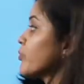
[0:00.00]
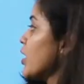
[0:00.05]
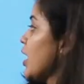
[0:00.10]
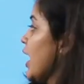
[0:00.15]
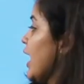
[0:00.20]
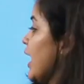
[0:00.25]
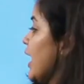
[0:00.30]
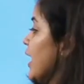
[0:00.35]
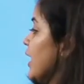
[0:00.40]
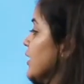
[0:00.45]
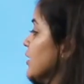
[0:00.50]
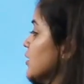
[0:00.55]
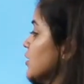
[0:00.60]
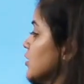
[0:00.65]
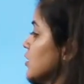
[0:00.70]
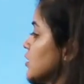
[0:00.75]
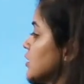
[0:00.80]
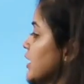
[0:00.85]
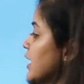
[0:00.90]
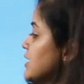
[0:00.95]
and
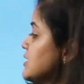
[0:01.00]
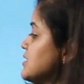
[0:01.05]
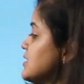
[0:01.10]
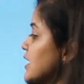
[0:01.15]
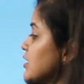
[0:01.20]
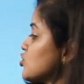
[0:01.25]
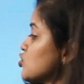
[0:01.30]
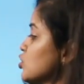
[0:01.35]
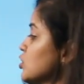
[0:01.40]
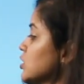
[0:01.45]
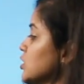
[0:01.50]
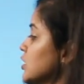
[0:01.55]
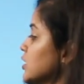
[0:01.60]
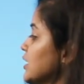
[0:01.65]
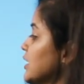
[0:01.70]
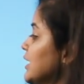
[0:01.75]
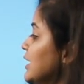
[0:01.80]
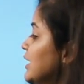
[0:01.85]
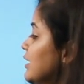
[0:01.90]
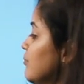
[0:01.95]
then section
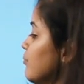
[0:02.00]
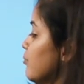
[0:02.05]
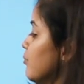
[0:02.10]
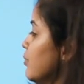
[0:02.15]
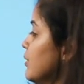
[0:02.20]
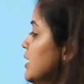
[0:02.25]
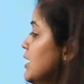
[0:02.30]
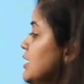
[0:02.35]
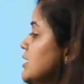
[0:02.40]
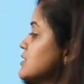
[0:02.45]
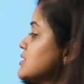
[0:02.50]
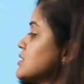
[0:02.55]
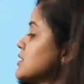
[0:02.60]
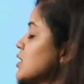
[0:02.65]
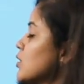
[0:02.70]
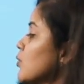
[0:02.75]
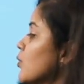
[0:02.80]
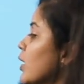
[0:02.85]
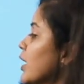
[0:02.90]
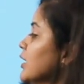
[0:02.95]
13B is
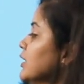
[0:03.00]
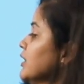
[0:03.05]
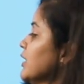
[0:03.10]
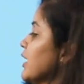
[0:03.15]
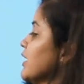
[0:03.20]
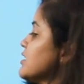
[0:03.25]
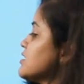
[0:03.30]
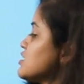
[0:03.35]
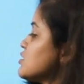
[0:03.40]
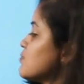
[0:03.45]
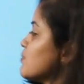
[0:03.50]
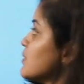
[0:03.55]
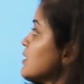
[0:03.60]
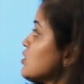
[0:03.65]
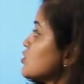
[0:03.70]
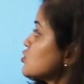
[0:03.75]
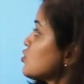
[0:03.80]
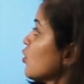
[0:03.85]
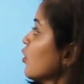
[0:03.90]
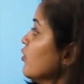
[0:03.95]
the one that
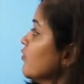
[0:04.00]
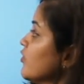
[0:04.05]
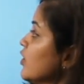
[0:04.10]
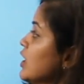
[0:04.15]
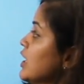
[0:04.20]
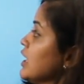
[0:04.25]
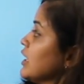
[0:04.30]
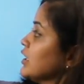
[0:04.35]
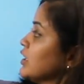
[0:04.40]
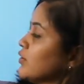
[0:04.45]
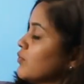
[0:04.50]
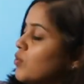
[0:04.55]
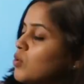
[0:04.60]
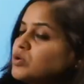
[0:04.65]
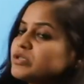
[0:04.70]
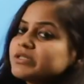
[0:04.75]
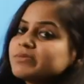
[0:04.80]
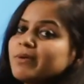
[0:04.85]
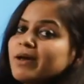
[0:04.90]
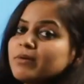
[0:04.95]
speaks of
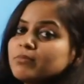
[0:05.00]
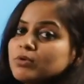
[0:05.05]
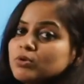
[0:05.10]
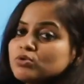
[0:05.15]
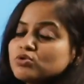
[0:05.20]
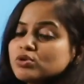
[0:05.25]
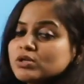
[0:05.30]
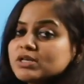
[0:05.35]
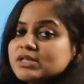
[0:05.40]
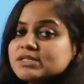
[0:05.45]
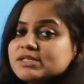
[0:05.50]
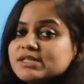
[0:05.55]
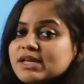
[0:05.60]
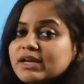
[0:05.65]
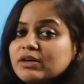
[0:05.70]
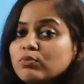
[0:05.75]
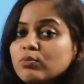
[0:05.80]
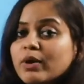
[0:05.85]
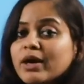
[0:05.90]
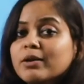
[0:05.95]
divorce by mutual
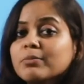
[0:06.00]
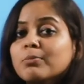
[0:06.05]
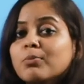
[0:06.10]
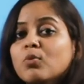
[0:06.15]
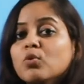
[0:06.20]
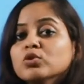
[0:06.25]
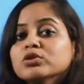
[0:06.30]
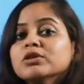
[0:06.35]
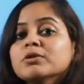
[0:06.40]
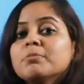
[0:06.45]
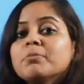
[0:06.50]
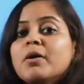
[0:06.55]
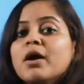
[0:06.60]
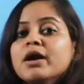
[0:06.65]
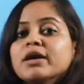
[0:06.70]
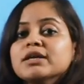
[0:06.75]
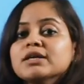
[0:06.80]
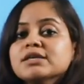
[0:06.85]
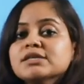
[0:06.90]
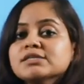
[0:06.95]
consent, where both the
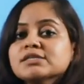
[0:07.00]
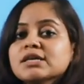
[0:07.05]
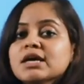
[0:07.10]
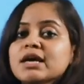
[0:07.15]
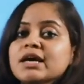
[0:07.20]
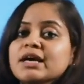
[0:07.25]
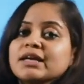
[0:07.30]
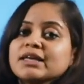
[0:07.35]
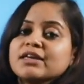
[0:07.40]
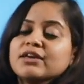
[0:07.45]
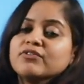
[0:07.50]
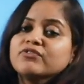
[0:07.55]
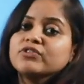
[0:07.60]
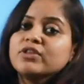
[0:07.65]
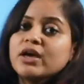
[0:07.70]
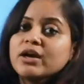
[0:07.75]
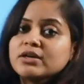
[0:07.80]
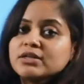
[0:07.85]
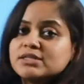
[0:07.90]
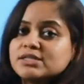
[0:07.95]
parties give
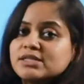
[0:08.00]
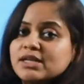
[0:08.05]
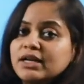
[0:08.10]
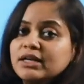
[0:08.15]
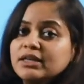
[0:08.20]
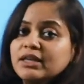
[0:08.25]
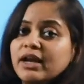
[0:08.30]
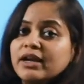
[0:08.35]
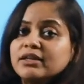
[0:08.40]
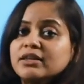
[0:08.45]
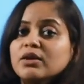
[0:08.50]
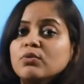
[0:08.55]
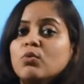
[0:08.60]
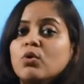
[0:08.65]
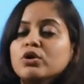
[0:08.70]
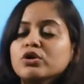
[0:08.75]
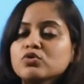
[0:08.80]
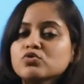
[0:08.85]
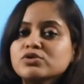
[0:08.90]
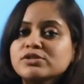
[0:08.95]
their consent that they
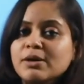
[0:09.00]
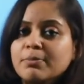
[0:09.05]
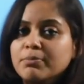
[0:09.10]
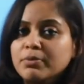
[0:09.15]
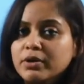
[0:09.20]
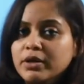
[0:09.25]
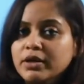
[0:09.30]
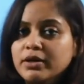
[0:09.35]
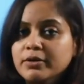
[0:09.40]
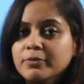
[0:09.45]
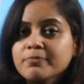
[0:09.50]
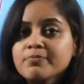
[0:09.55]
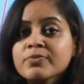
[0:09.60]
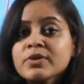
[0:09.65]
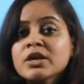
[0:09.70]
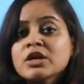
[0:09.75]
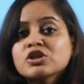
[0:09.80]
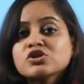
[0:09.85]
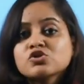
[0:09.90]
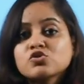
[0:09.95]
want to separate.
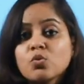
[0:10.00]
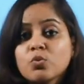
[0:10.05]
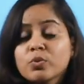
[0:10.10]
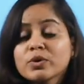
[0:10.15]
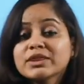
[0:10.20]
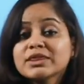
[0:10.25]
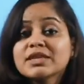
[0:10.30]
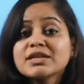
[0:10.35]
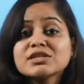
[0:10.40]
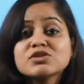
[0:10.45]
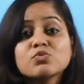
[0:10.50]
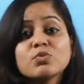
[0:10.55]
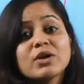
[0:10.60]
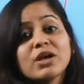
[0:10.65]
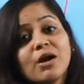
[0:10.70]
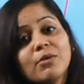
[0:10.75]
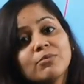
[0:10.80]
So with this we